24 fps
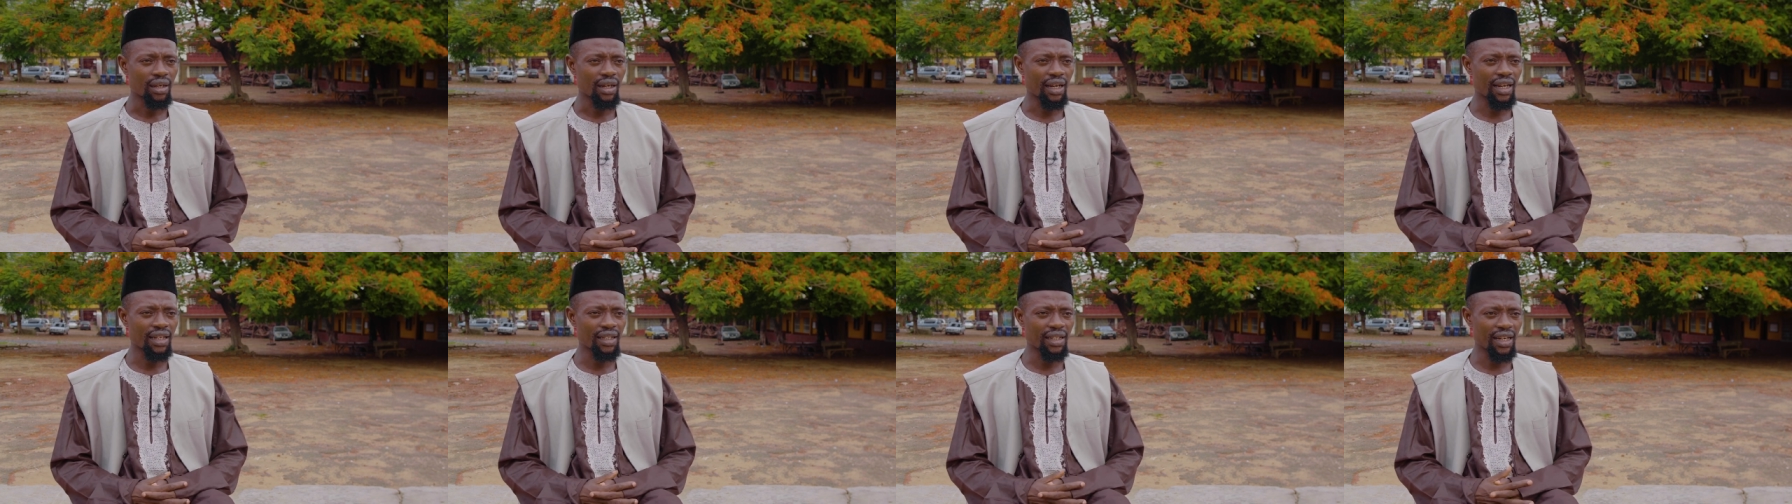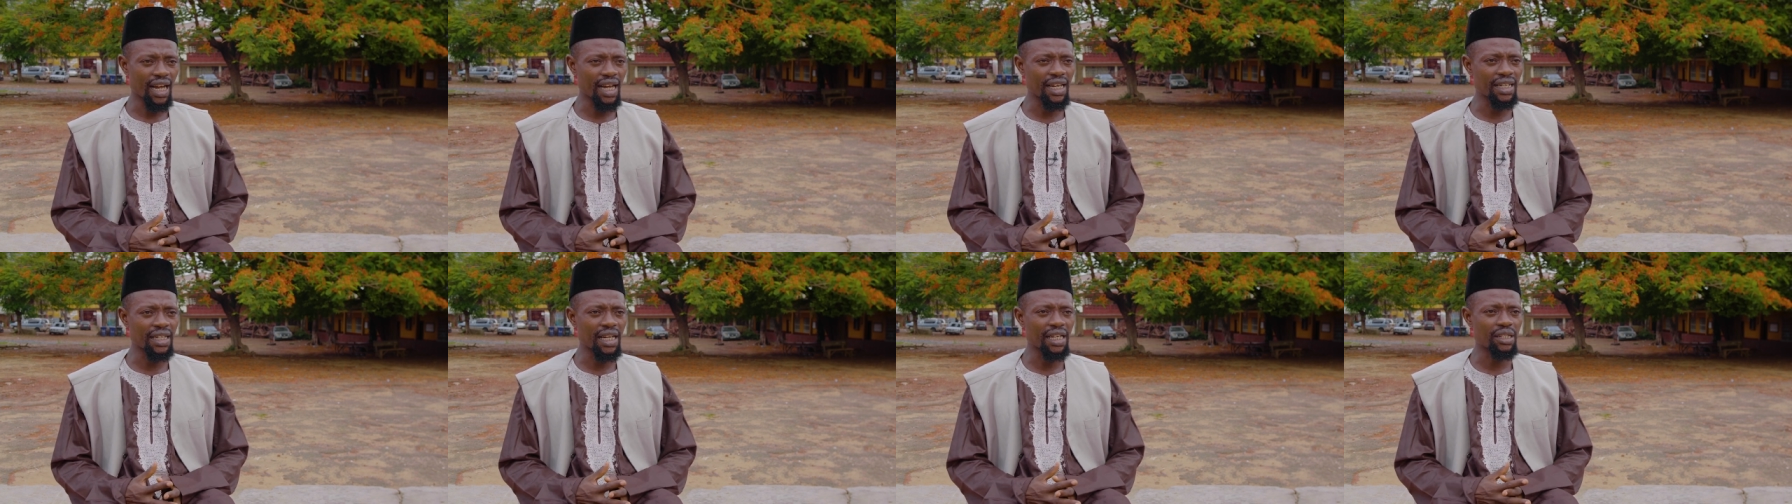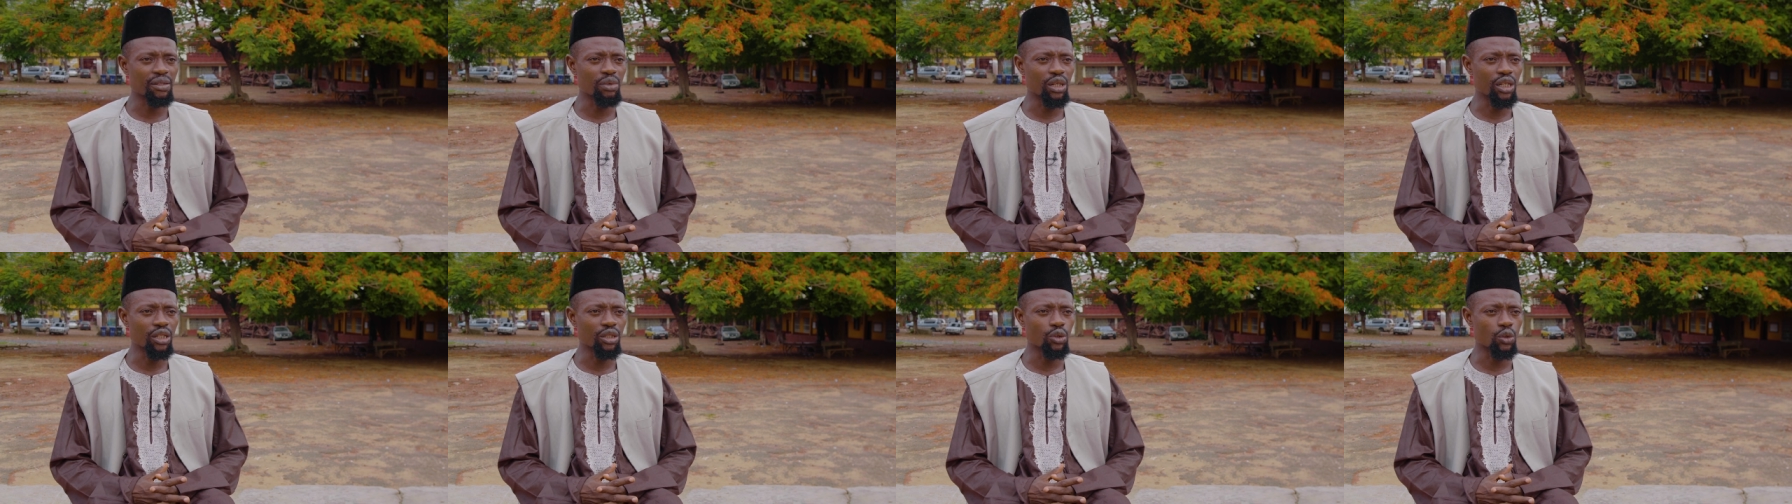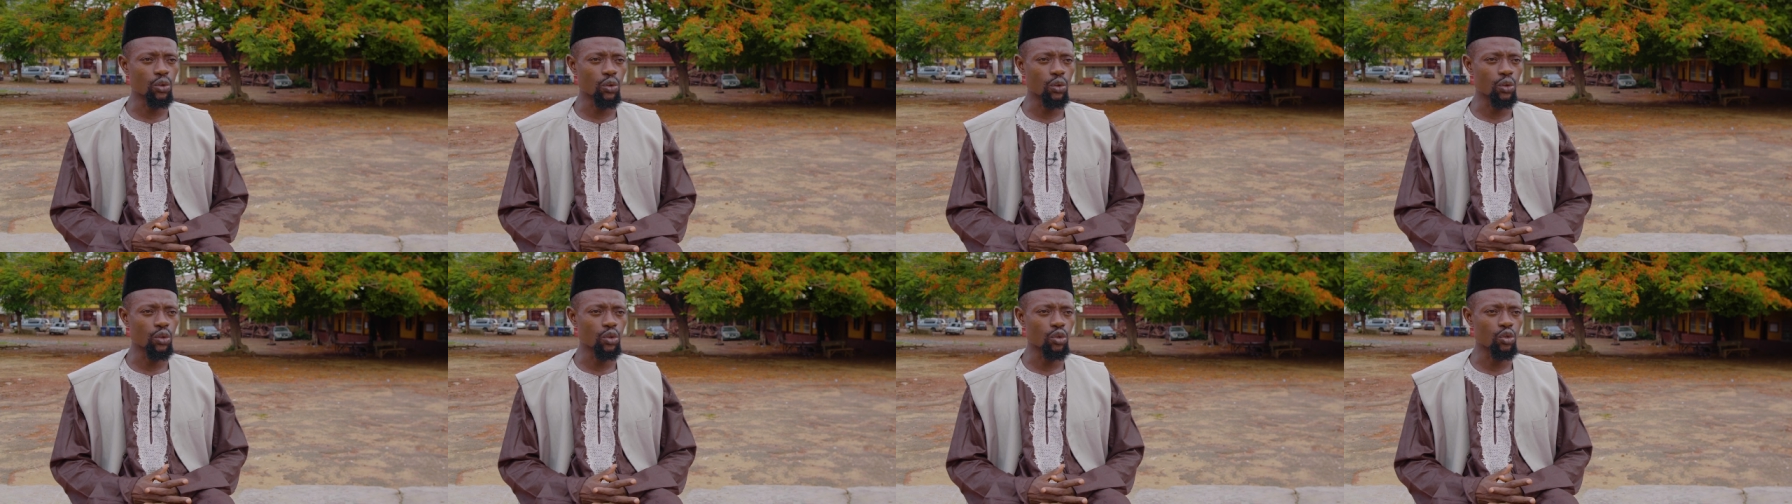and guided me
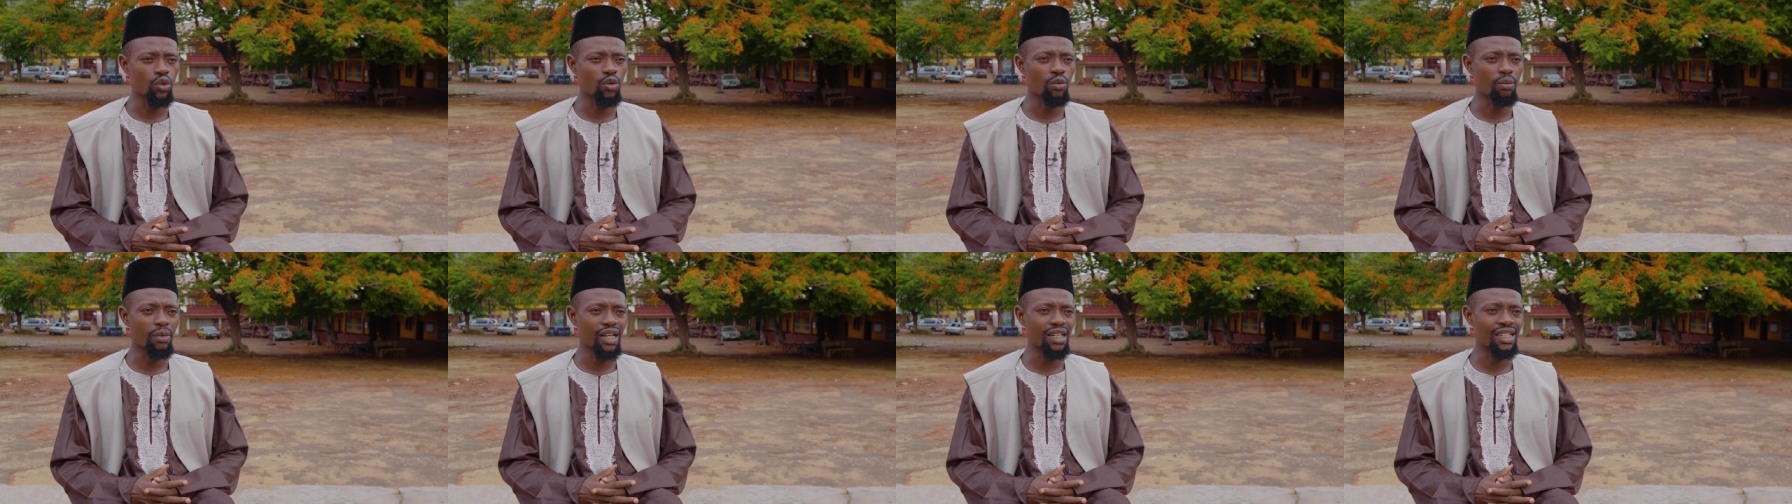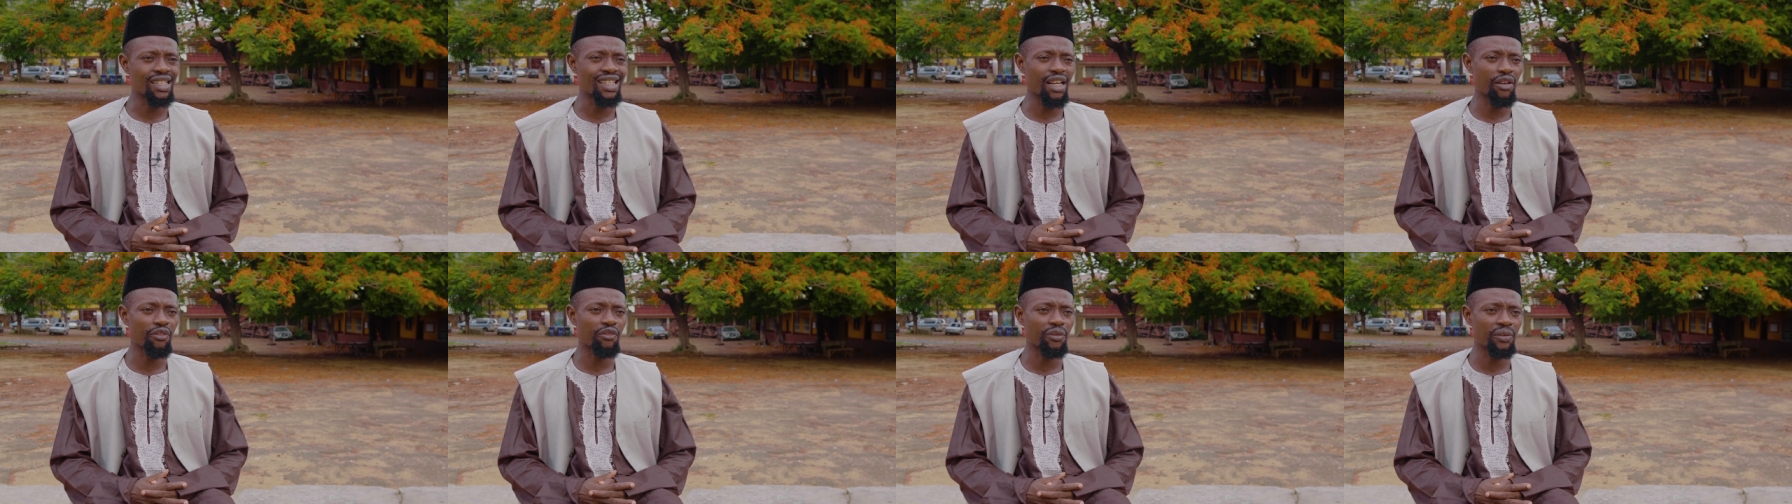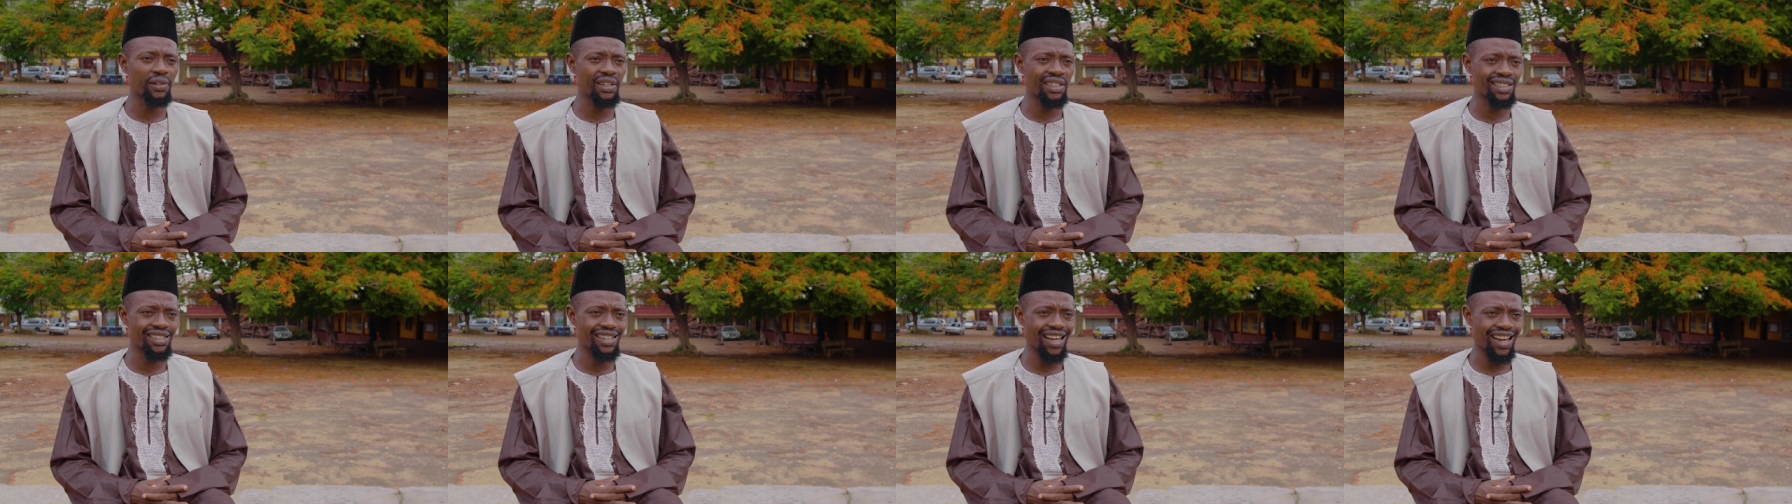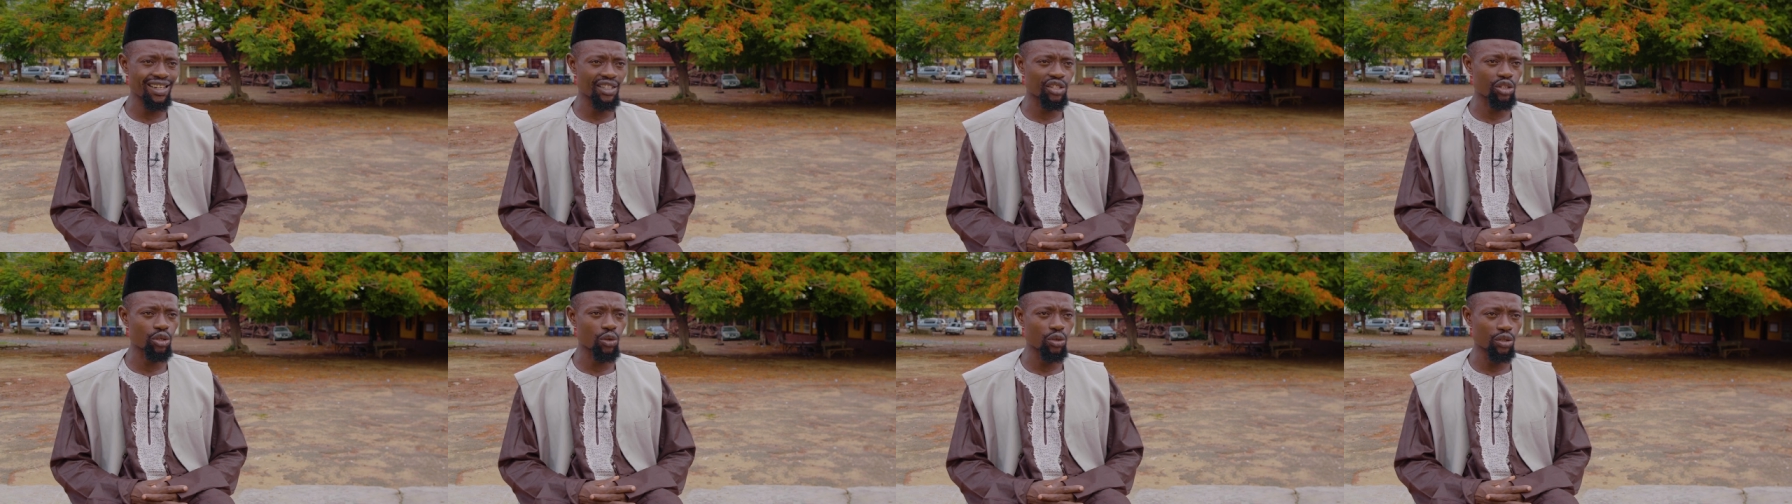to do my
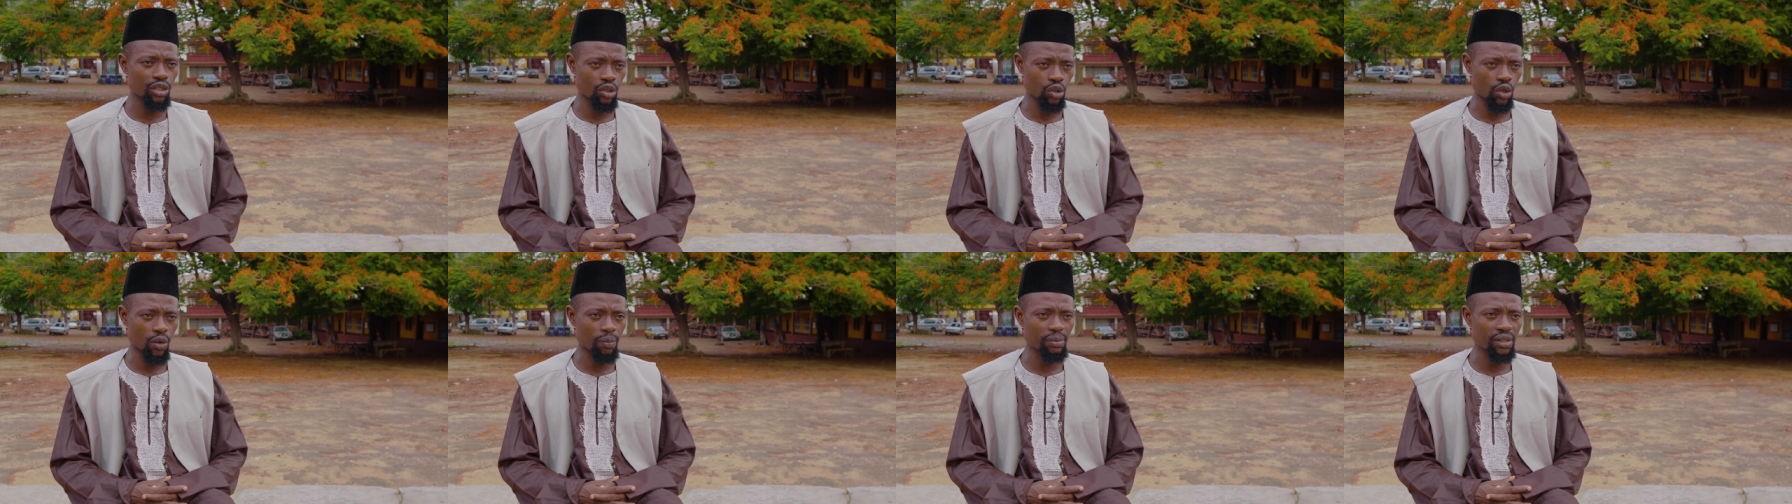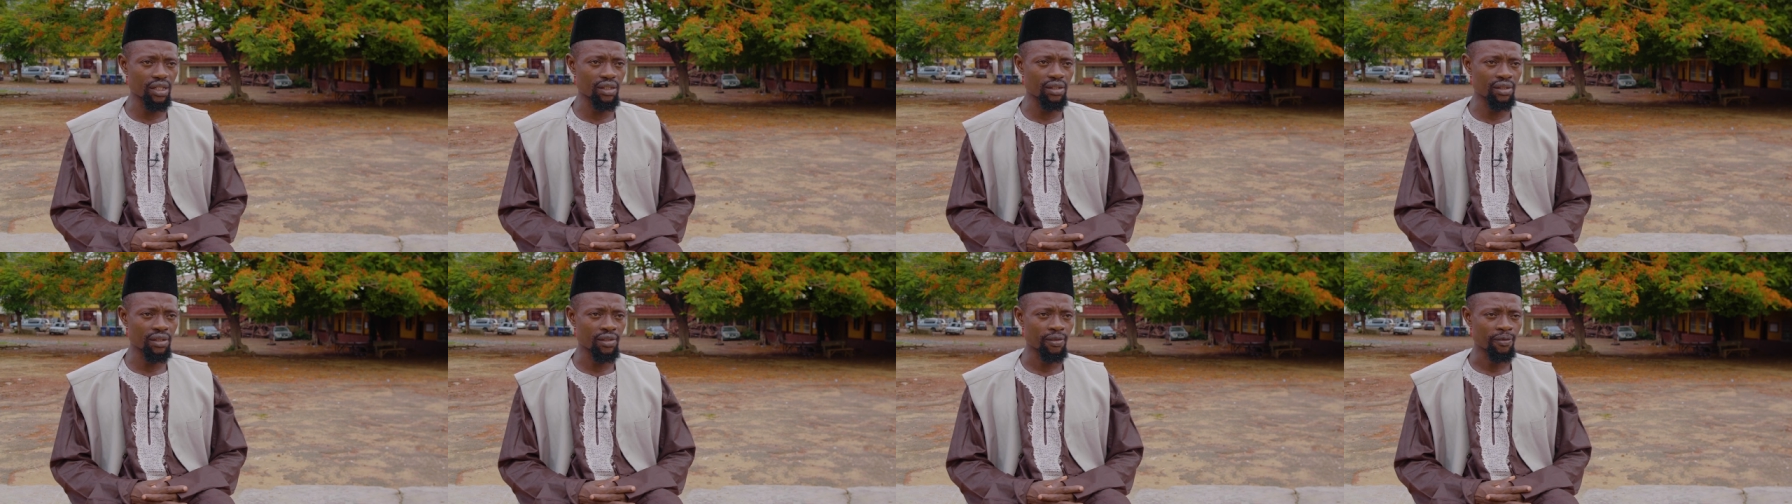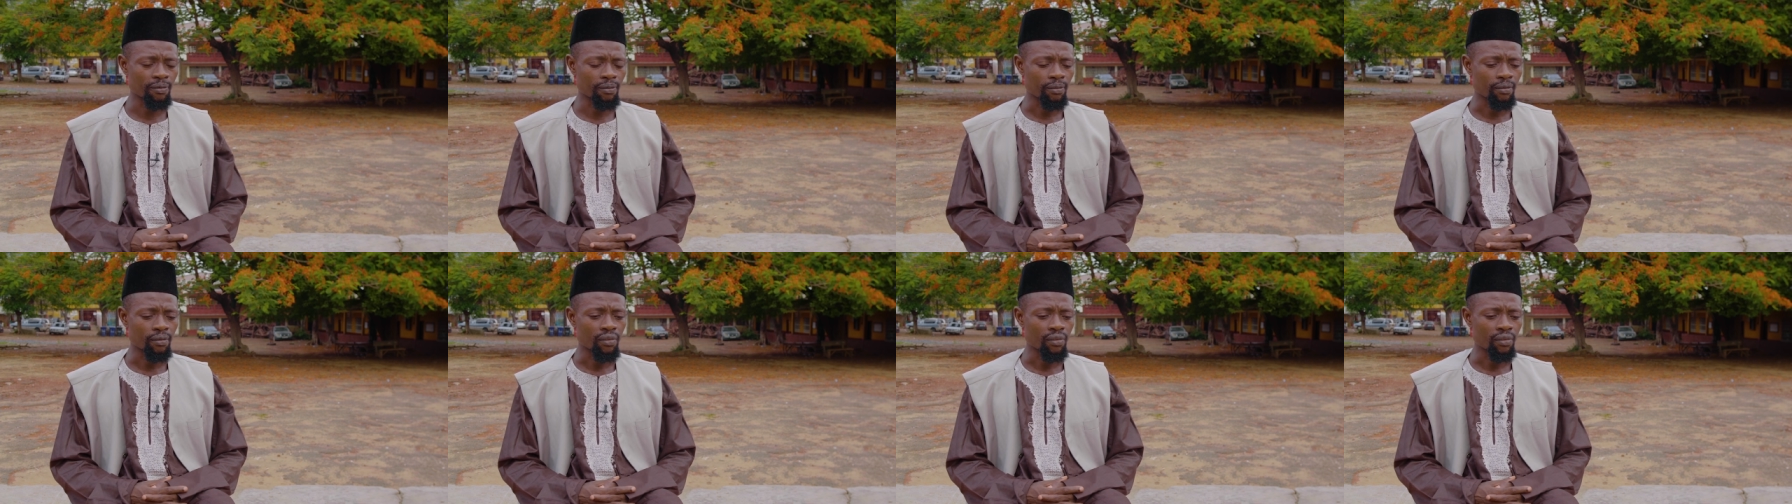self-research on the topics.